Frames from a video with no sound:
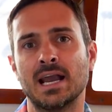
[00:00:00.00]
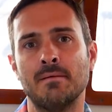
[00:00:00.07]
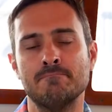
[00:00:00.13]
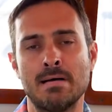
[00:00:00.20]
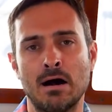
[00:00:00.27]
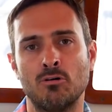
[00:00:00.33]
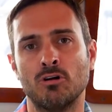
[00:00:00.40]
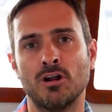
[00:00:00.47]

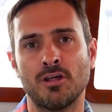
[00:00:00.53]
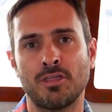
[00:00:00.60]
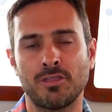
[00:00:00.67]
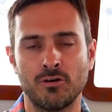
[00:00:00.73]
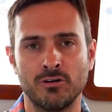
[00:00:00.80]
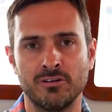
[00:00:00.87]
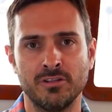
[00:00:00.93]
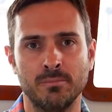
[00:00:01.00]
about a
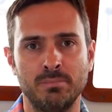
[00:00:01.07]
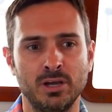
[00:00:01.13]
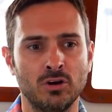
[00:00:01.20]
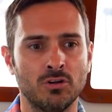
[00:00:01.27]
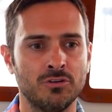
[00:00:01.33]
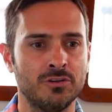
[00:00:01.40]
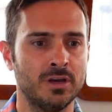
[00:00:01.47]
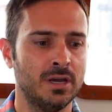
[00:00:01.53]
third of the
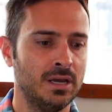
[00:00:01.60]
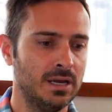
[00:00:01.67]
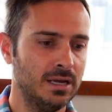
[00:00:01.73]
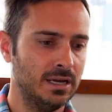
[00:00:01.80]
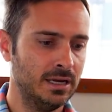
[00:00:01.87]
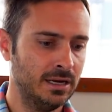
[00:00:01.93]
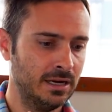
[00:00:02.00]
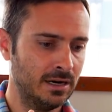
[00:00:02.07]
build.
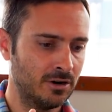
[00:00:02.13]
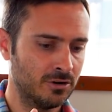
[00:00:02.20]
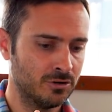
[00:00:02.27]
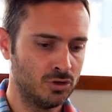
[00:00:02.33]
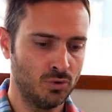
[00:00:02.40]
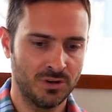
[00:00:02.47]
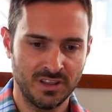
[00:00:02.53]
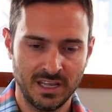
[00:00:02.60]
They're
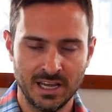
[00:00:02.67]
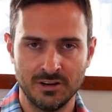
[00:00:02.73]
doing the